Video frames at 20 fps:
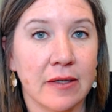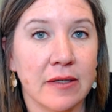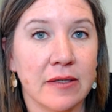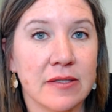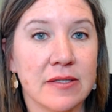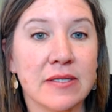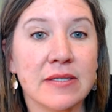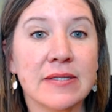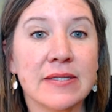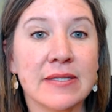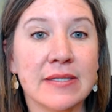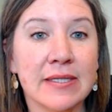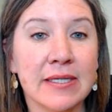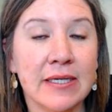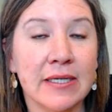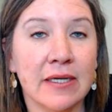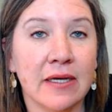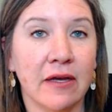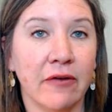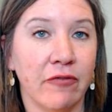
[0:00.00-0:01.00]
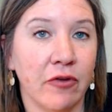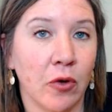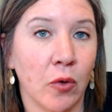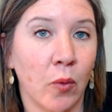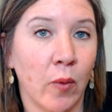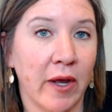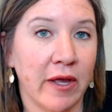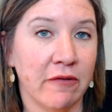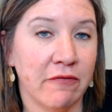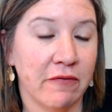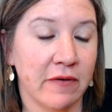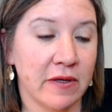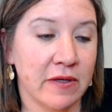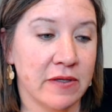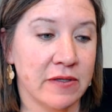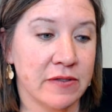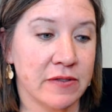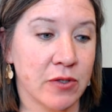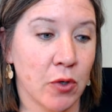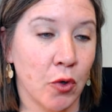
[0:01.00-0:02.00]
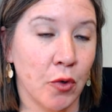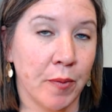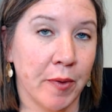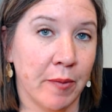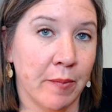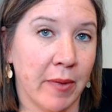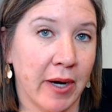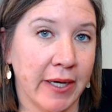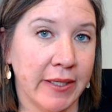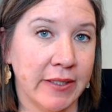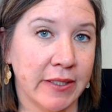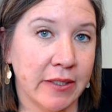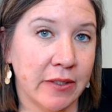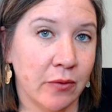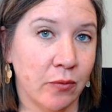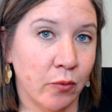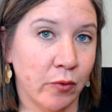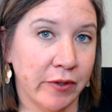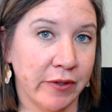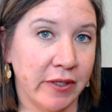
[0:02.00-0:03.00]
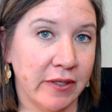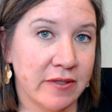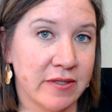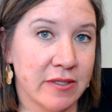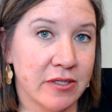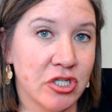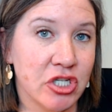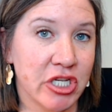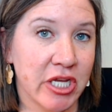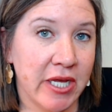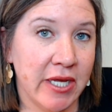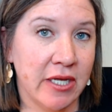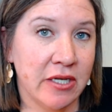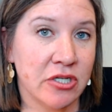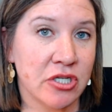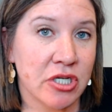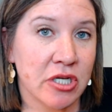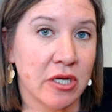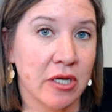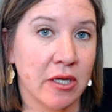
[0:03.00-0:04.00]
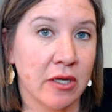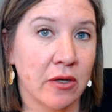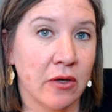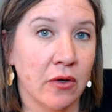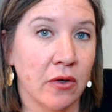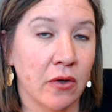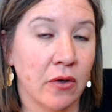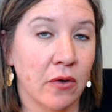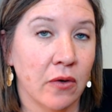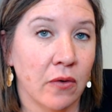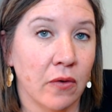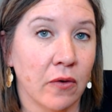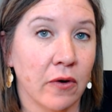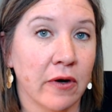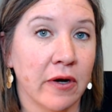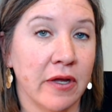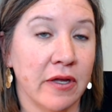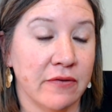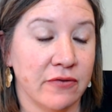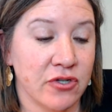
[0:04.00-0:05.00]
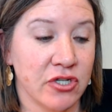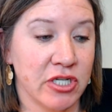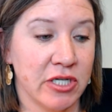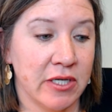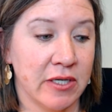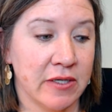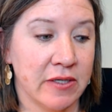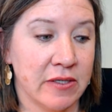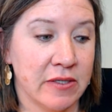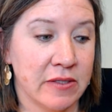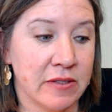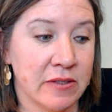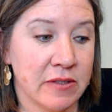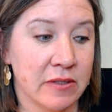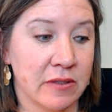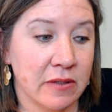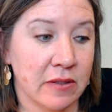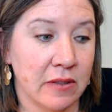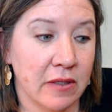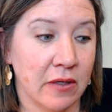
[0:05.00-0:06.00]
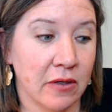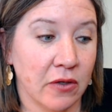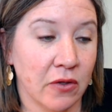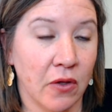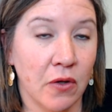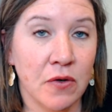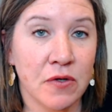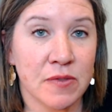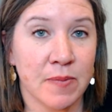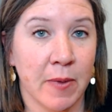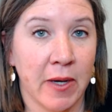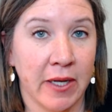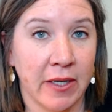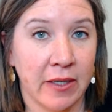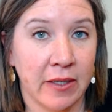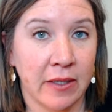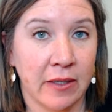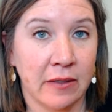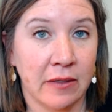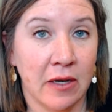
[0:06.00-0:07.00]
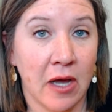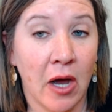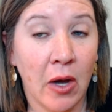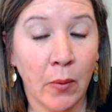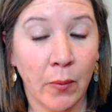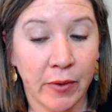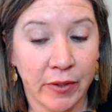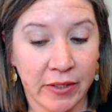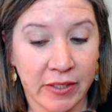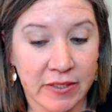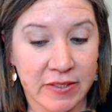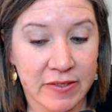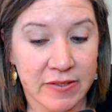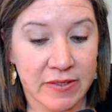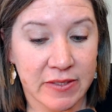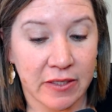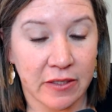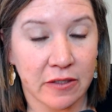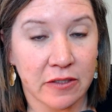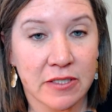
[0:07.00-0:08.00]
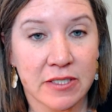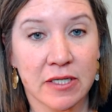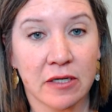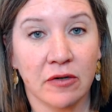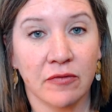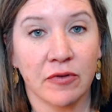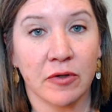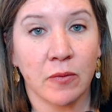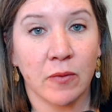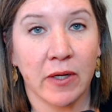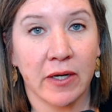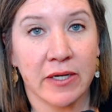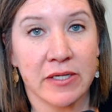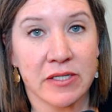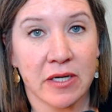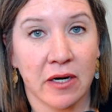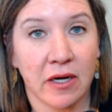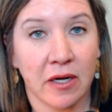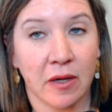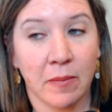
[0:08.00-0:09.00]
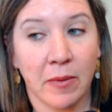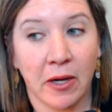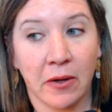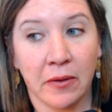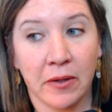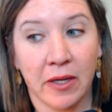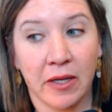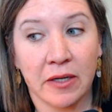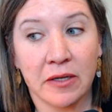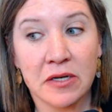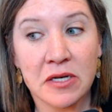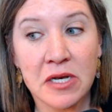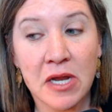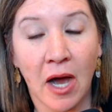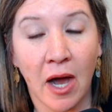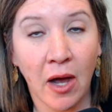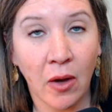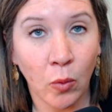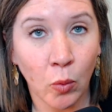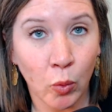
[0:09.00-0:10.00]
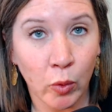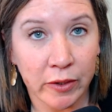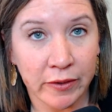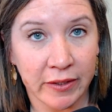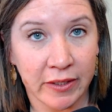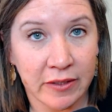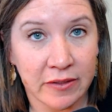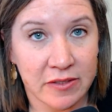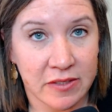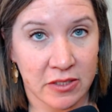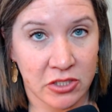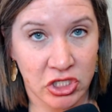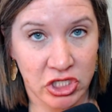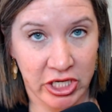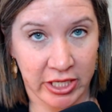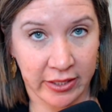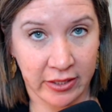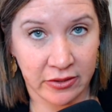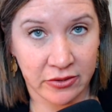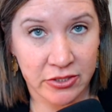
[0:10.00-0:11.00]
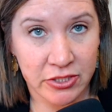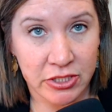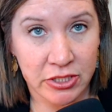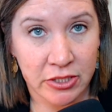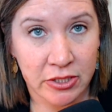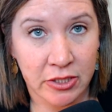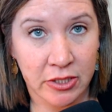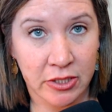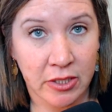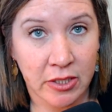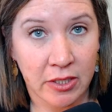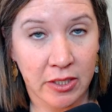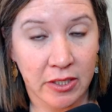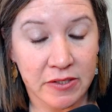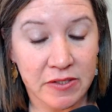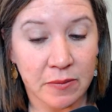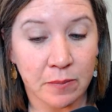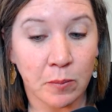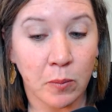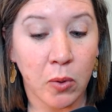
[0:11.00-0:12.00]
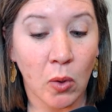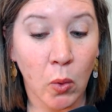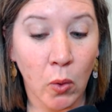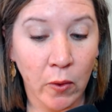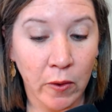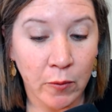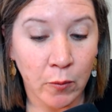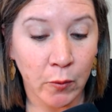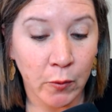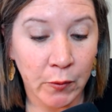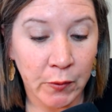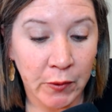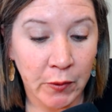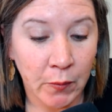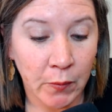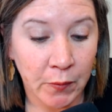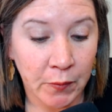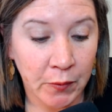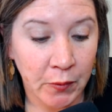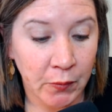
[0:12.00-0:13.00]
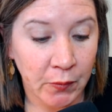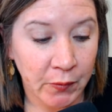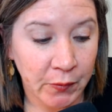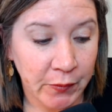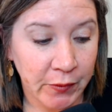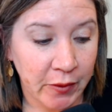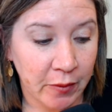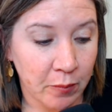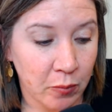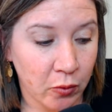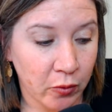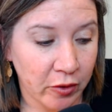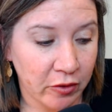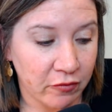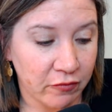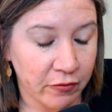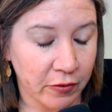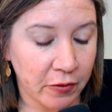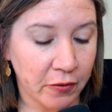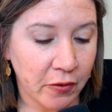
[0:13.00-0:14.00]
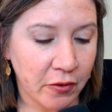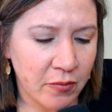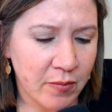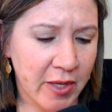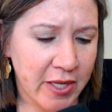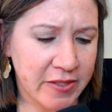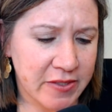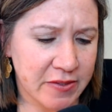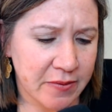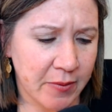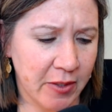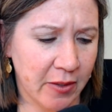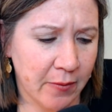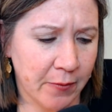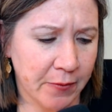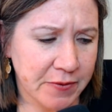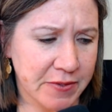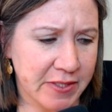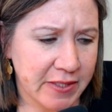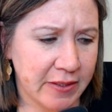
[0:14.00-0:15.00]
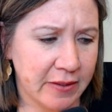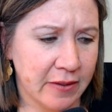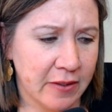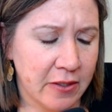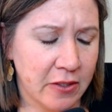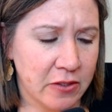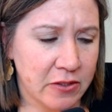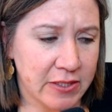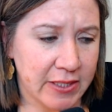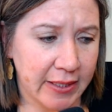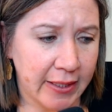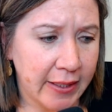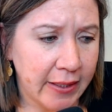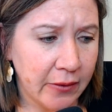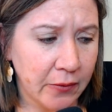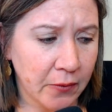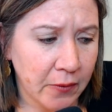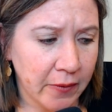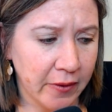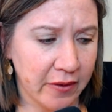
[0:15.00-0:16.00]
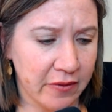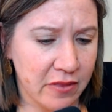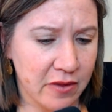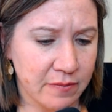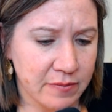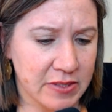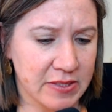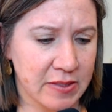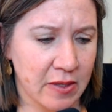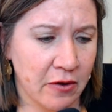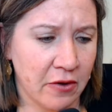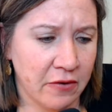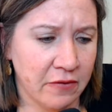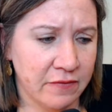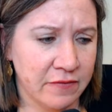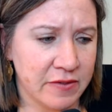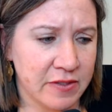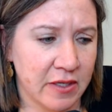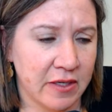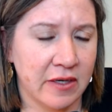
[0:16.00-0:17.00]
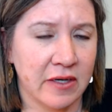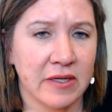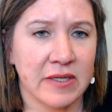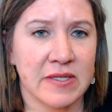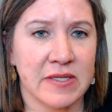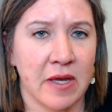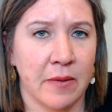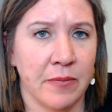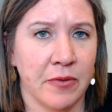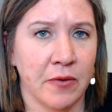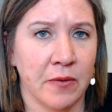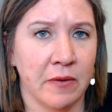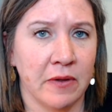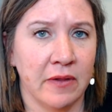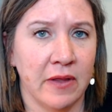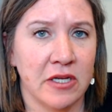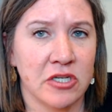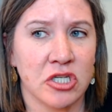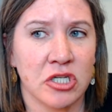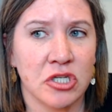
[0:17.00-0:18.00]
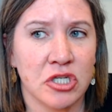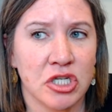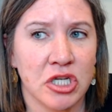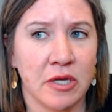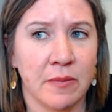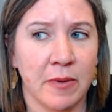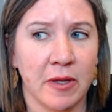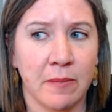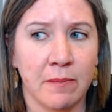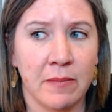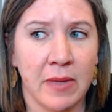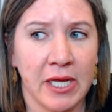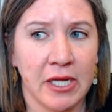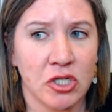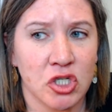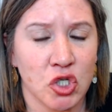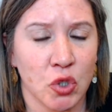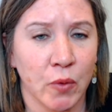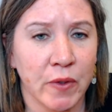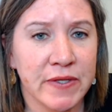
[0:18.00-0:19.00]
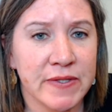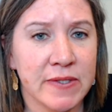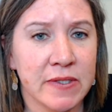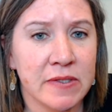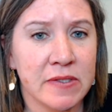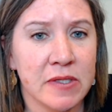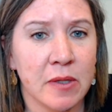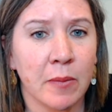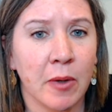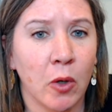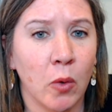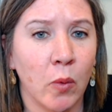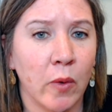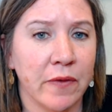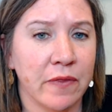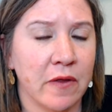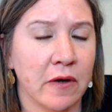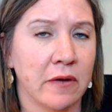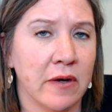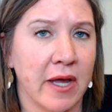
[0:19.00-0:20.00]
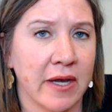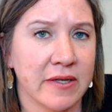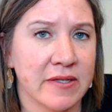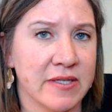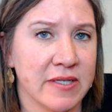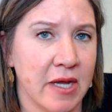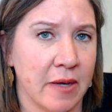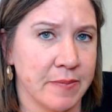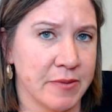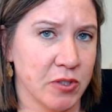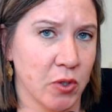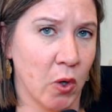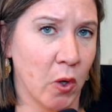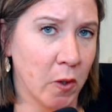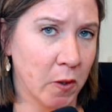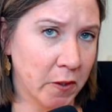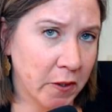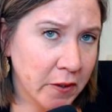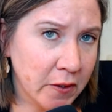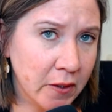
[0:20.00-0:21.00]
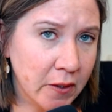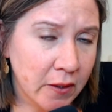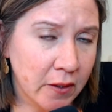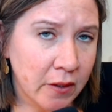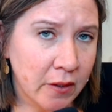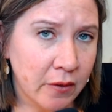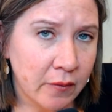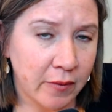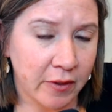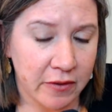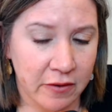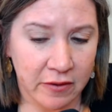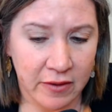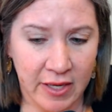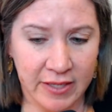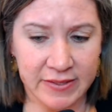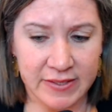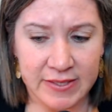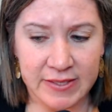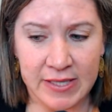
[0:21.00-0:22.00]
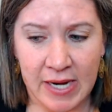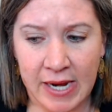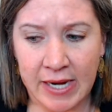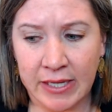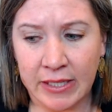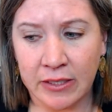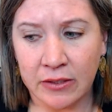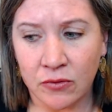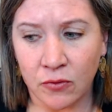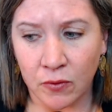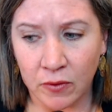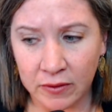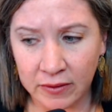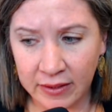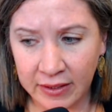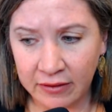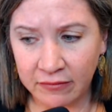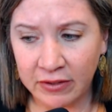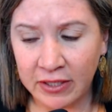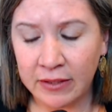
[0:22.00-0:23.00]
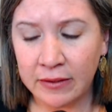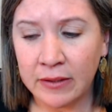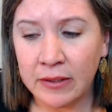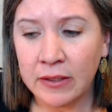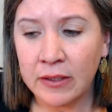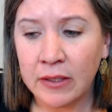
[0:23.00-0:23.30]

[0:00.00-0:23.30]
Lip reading: to see if your wife is open-minded and willing to change, or if she is closed-minded, not willing to see herself in what I talk about and not willing to change. It's really, really, really important for good men to be able to heal in themselves and accept the relationship and make choices about what their next steps are, whether that's staying or leaving.